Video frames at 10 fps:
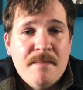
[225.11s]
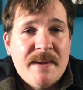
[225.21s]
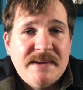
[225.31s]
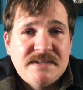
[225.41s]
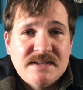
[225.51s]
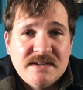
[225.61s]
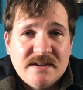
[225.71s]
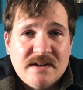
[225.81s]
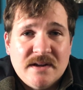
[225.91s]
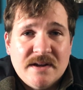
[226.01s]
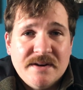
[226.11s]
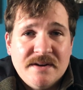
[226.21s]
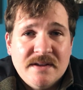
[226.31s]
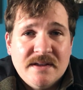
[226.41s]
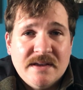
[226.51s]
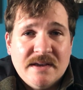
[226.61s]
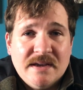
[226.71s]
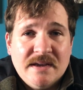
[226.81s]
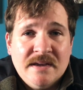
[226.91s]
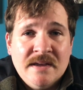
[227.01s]
based on
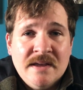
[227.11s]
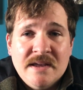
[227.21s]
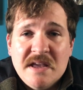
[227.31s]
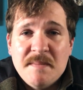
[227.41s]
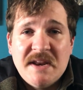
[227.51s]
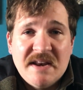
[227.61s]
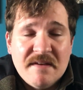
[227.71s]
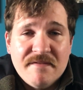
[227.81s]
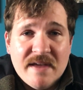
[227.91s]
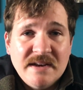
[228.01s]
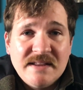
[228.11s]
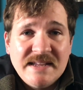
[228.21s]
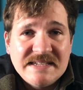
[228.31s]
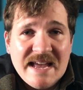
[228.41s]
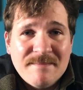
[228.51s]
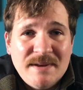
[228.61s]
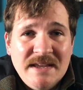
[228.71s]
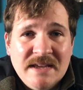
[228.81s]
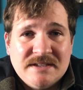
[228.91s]
a imminent event that's happening.